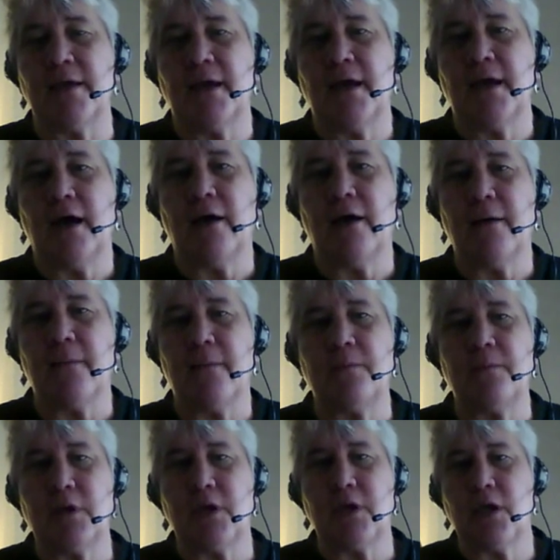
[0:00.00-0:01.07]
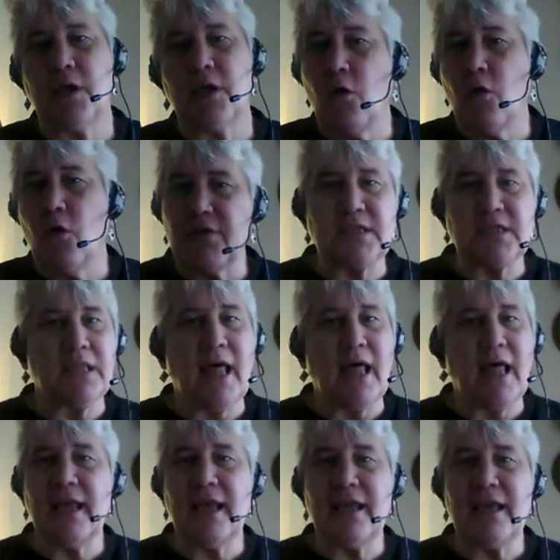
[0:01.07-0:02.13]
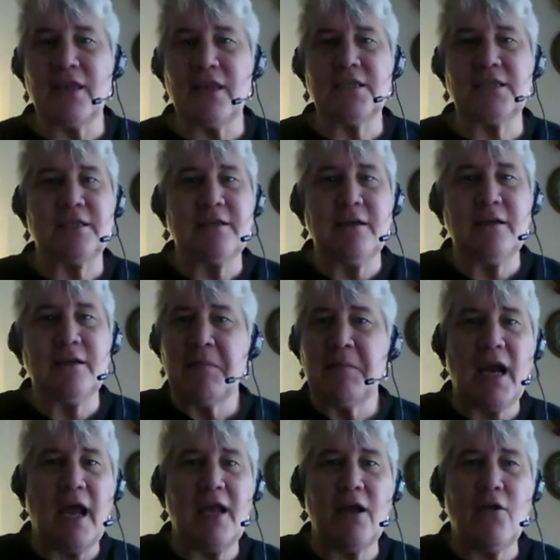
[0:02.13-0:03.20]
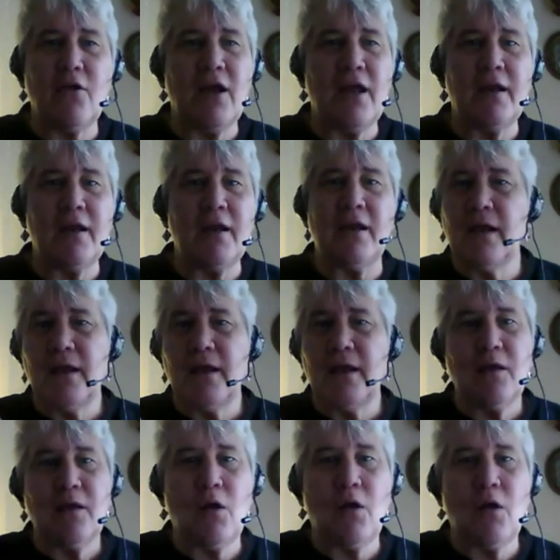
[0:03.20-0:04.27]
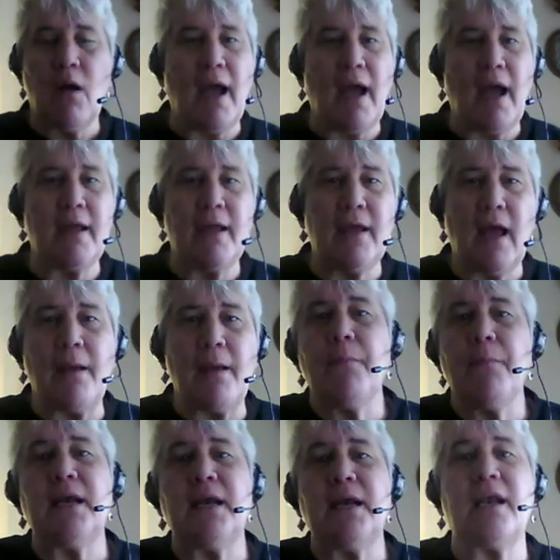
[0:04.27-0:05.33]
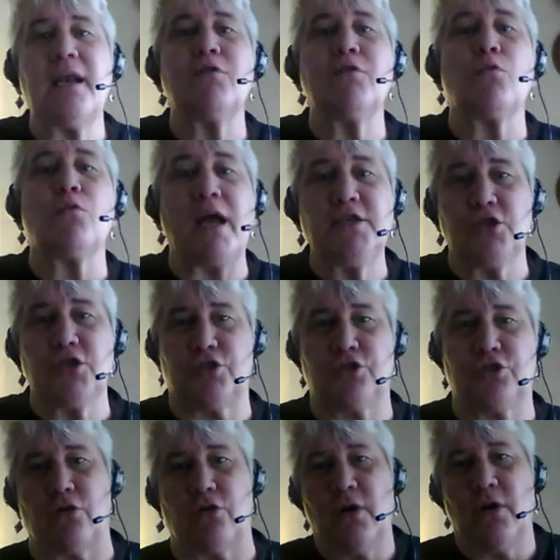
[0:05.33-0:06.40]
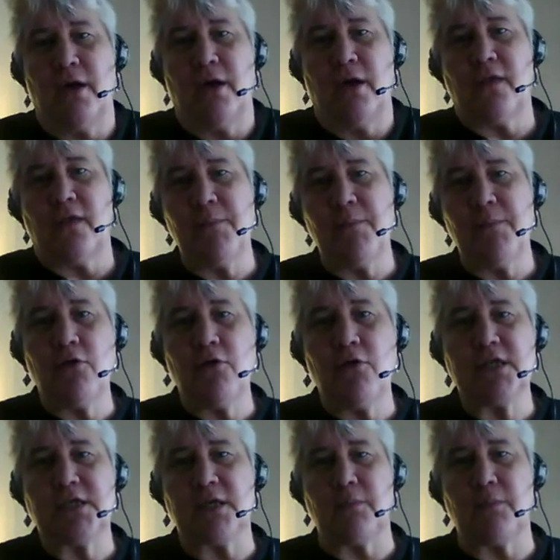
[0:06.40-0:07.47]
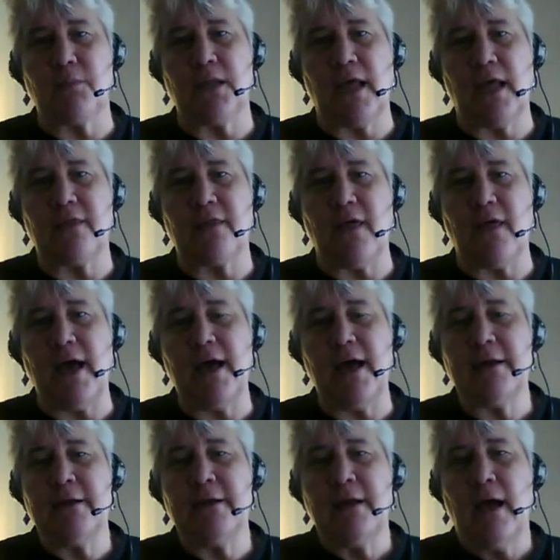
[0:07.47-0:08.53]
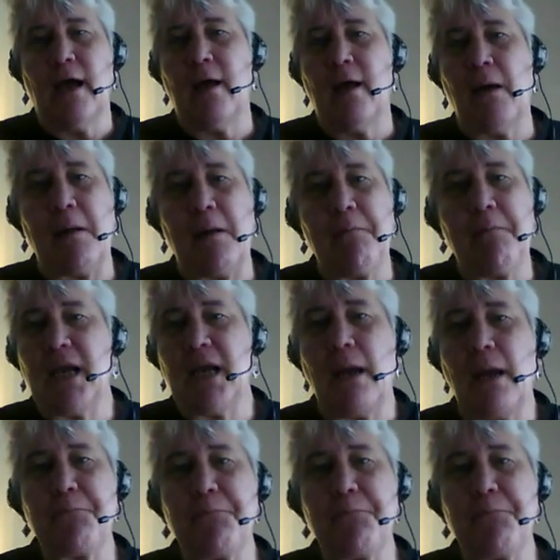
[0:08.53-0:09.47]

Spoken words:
Right. If it's light like this and I hear it, I might not even register that I'm hearing something like that. I might not